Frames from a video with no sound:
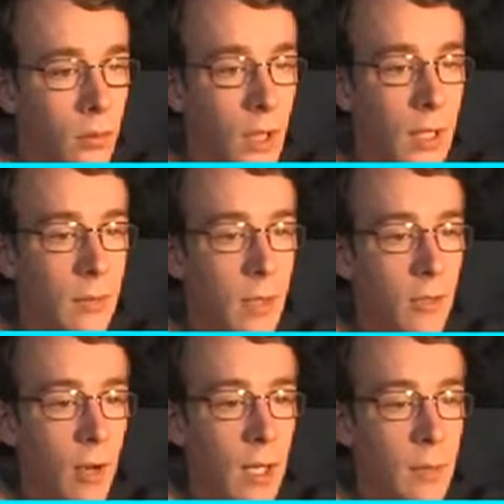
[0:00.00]
Yes, he missed,
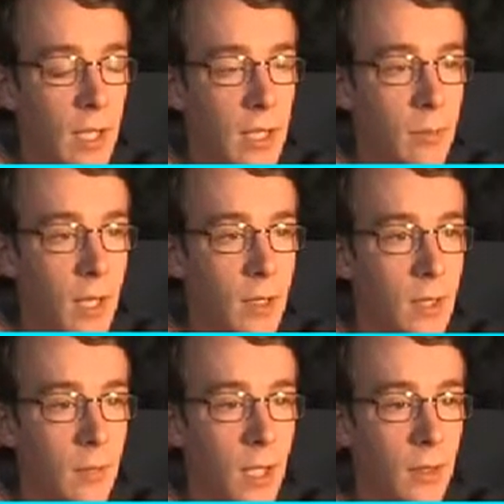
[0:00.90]
right, he's missed, he's missed,
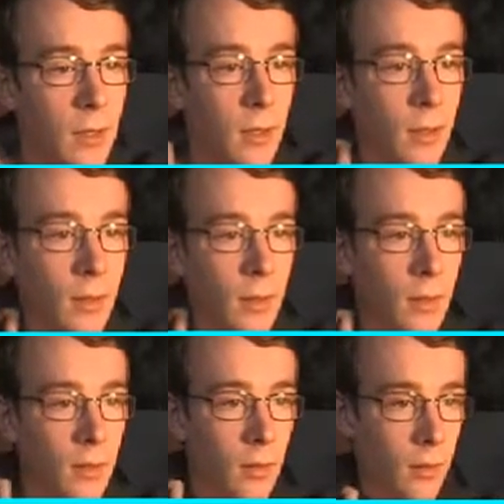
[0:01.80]
he's missed.
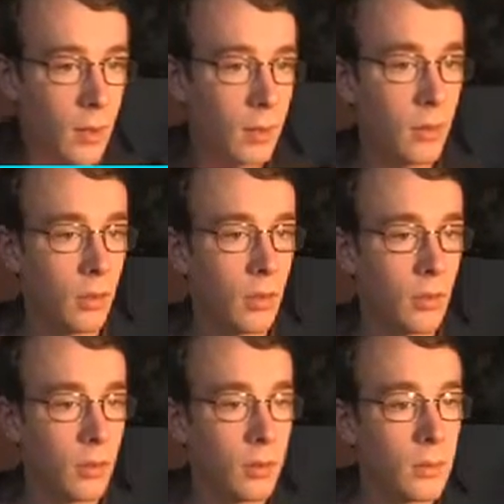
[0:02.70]
That's good.
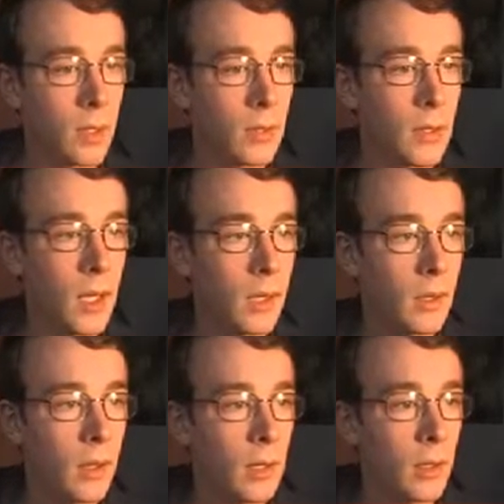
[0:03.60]
Sand attack,
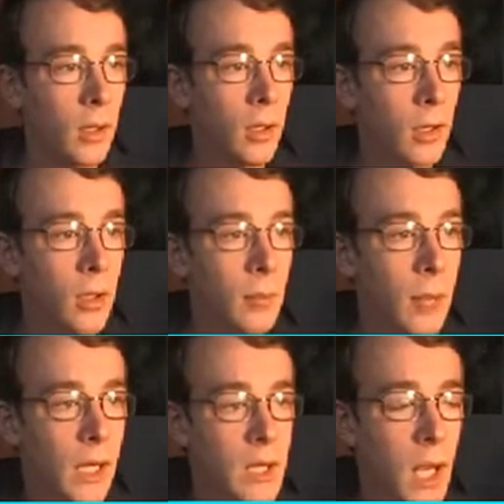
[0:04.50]
there you go.
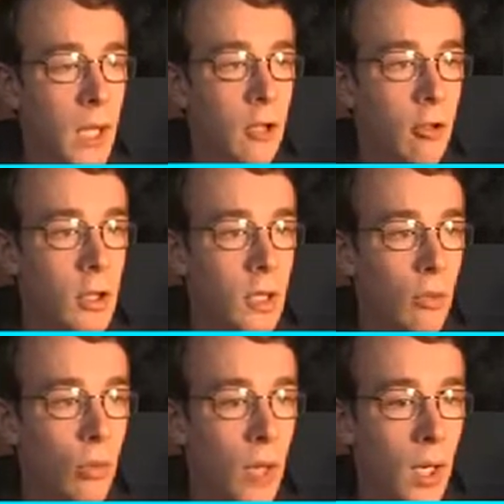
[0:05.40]
Making his accuracy
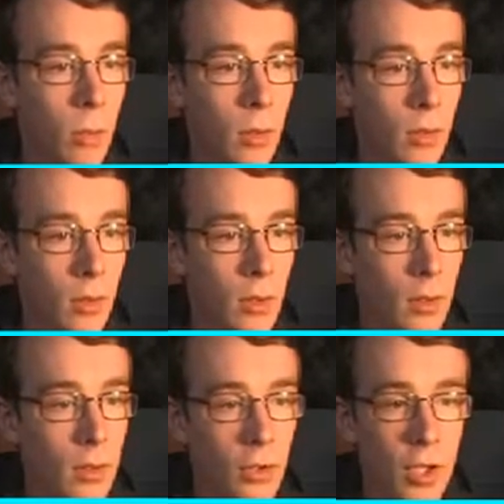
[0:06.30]
crap.
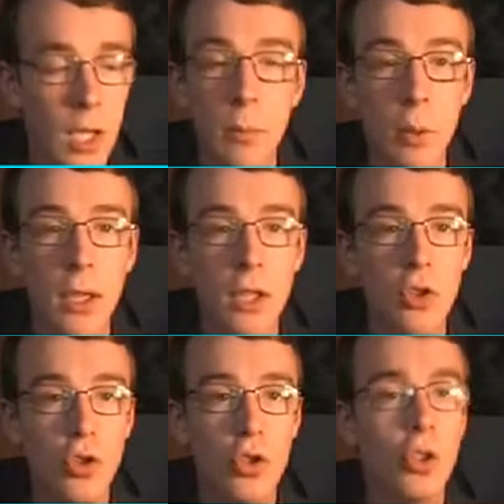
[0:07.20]
Just keep doing this
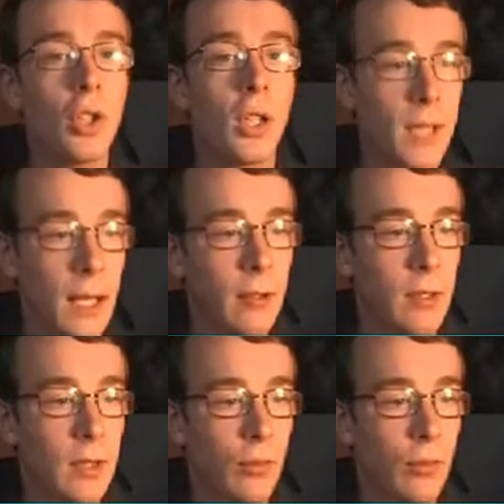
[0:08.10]
and just until his accuracy is